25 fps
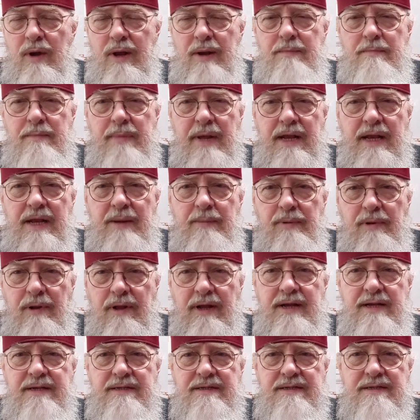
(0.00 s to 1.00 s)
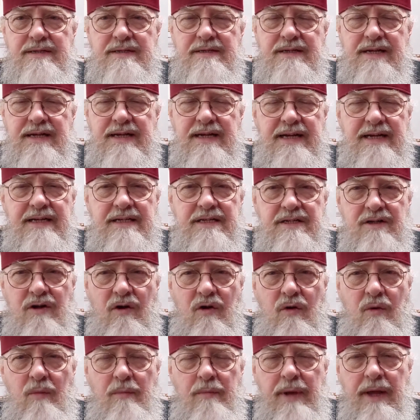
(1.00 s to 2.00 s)
went many places. He
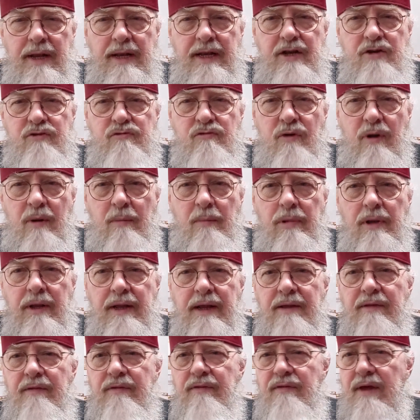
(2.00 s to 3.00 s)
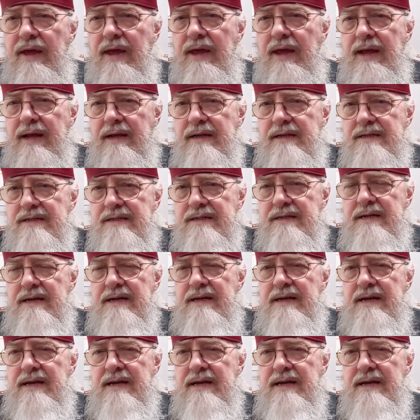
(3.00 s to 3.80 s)
saw many troubling things.